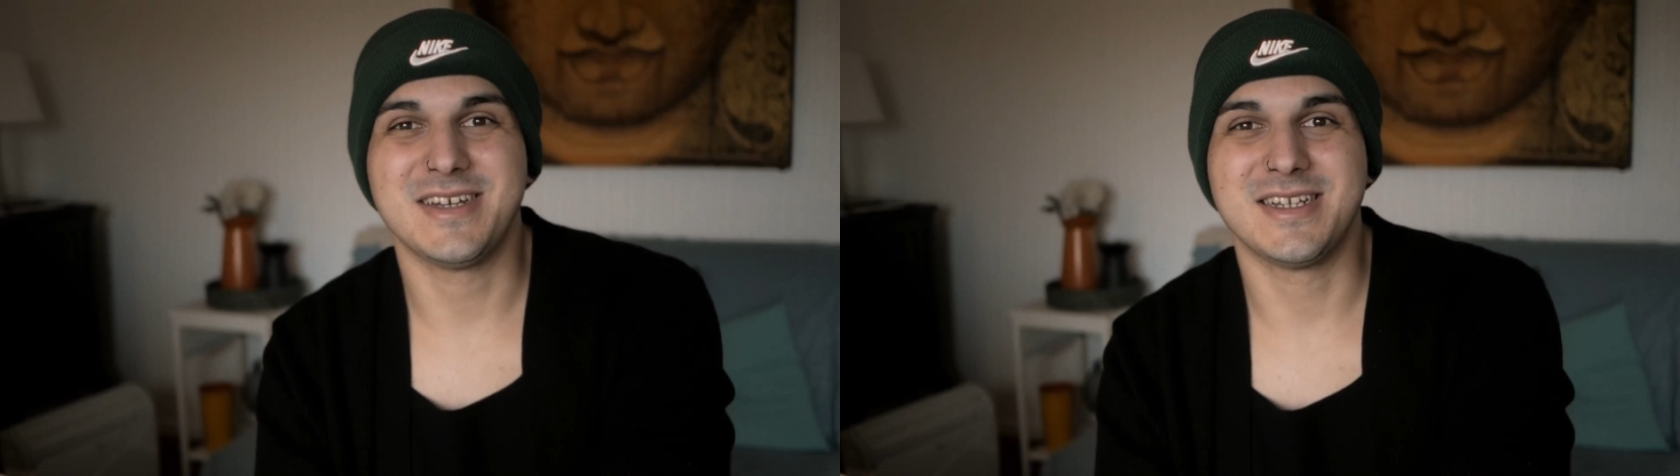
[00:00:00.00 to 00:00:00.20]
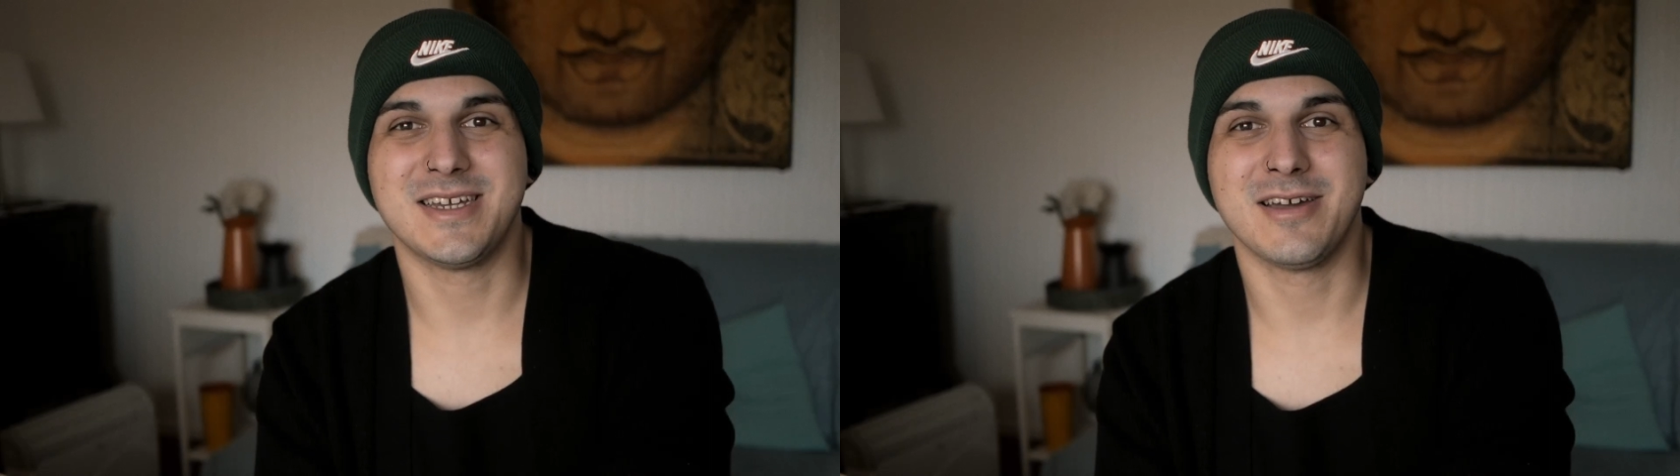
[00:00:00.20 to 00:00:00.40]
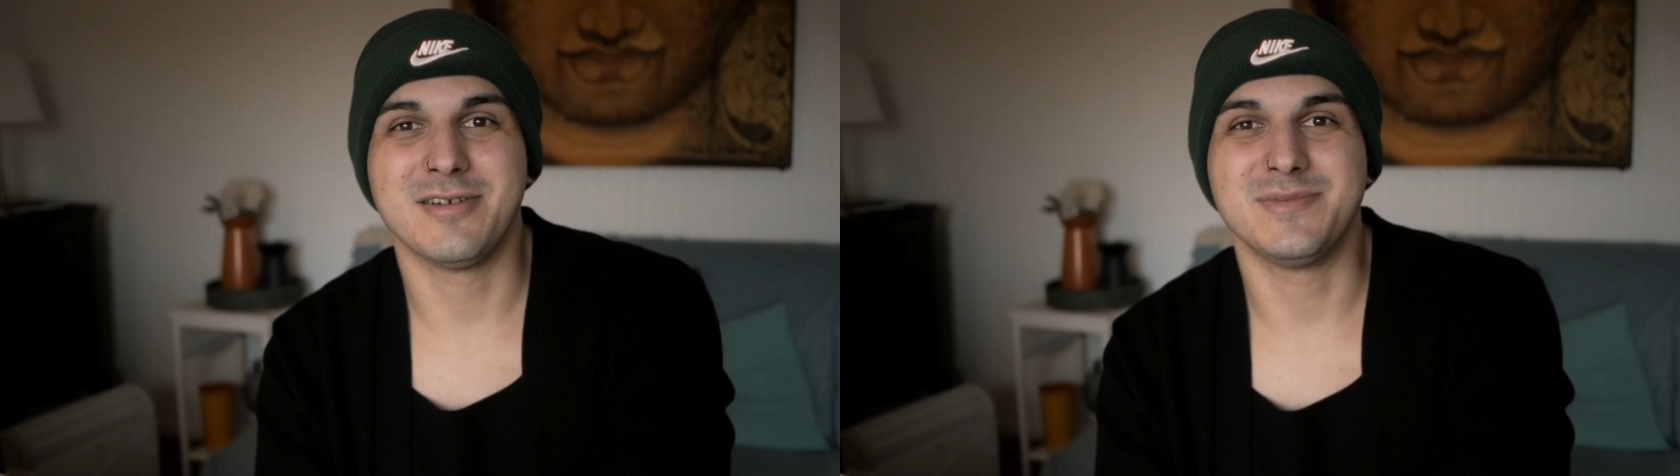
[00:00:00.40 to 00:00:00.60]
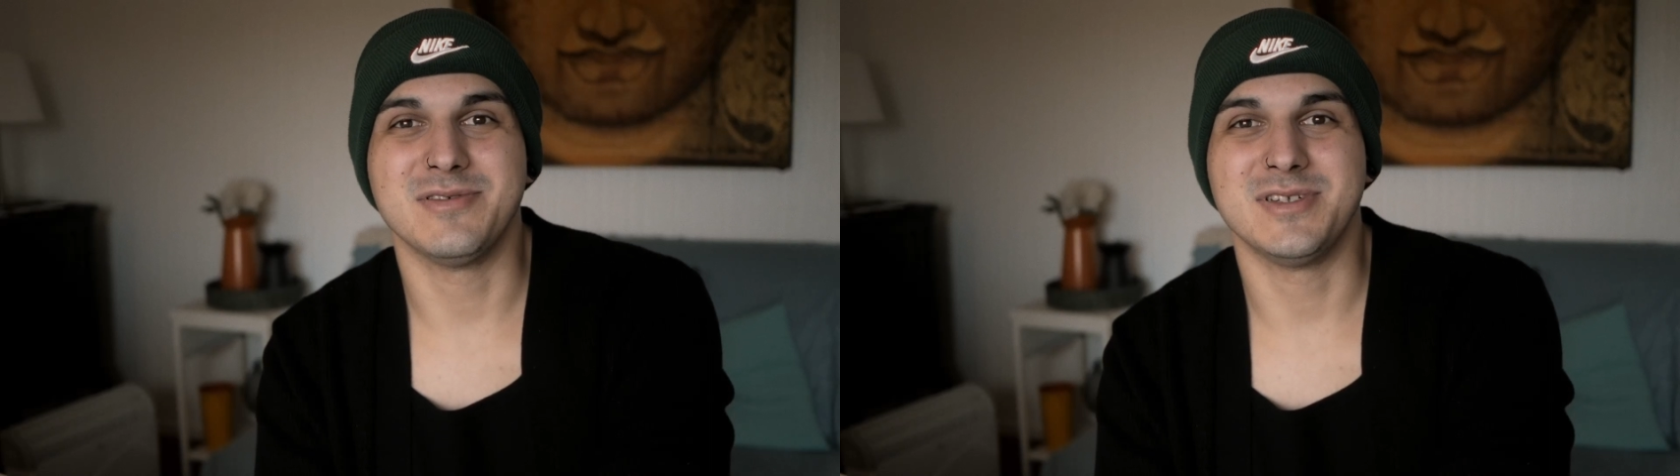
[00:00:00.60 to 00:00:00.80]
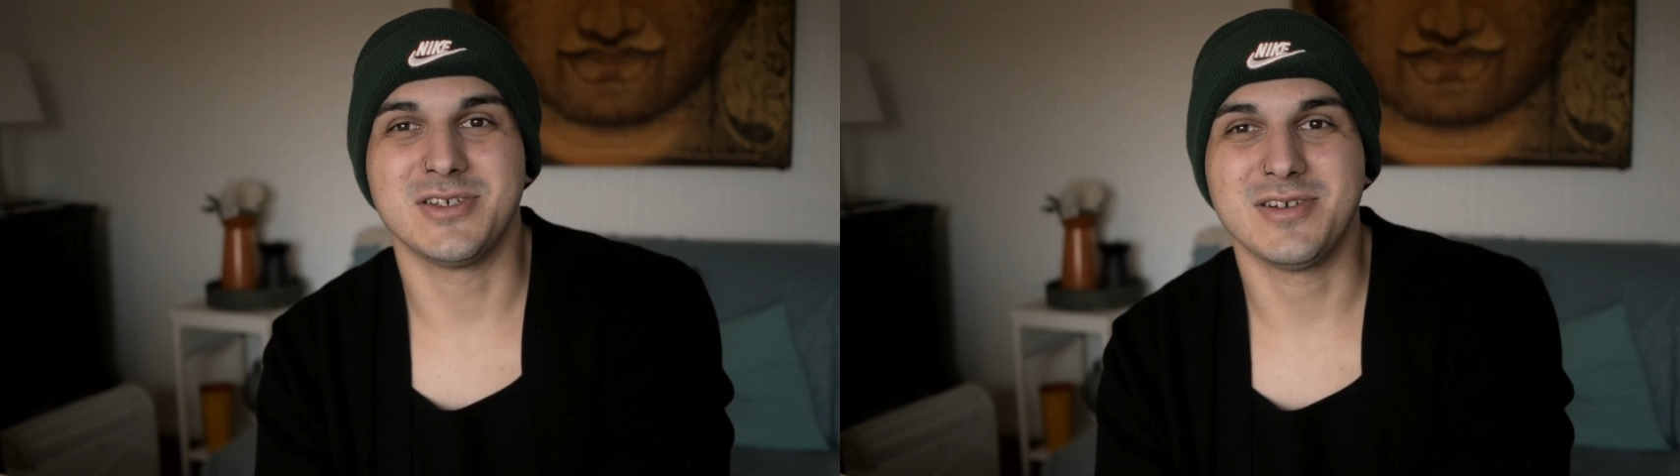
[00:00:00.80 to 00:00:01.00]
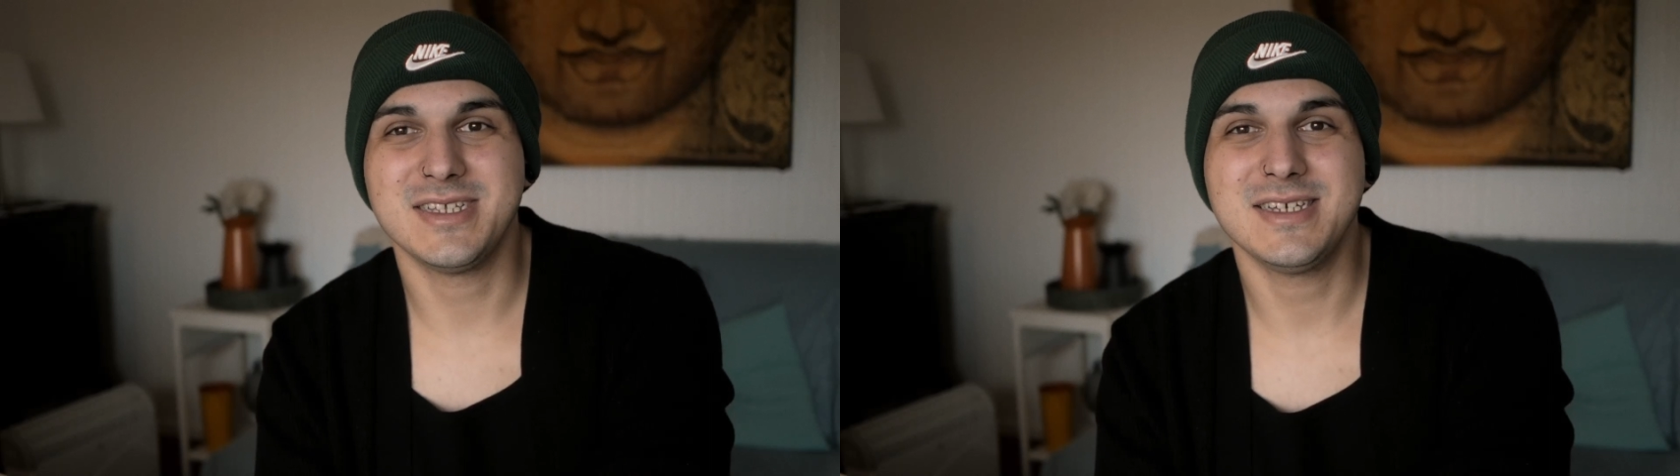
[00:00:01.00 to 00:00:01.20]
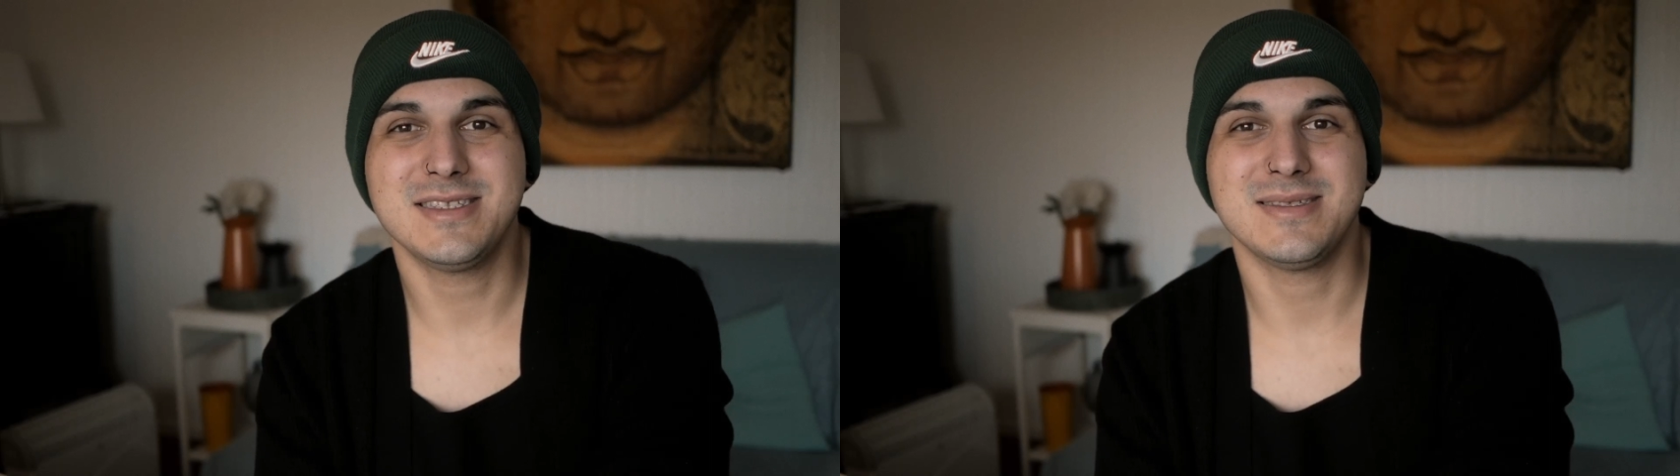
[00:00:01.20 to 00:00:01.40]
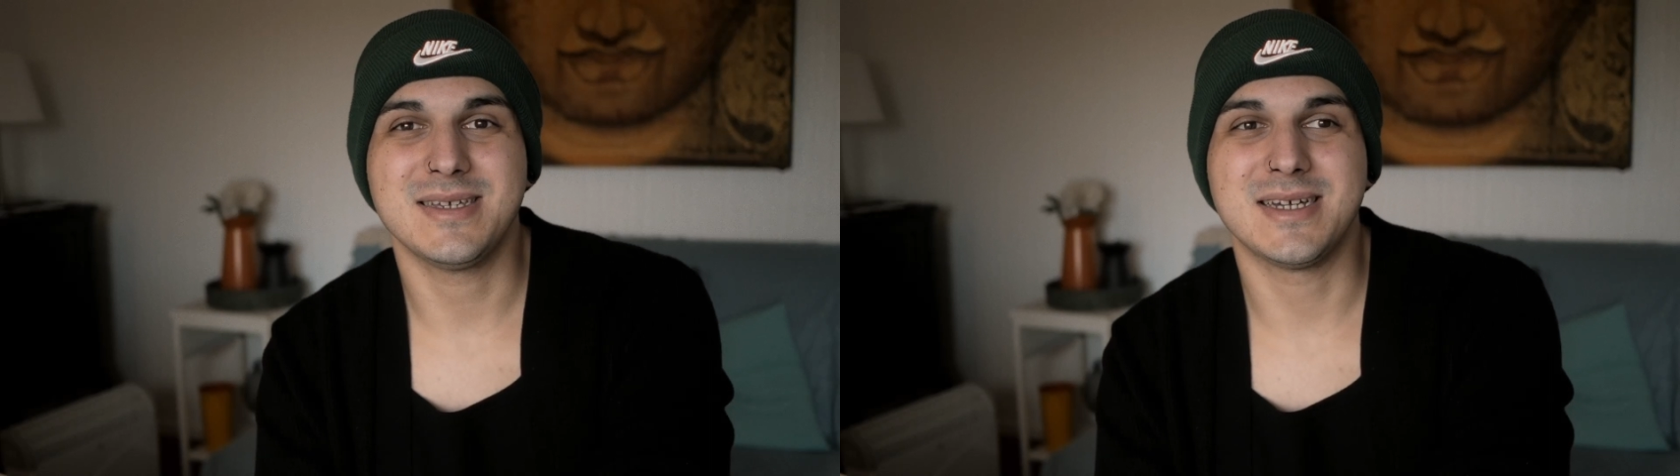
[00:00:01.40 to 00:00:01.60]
and I hope you enjoyed it.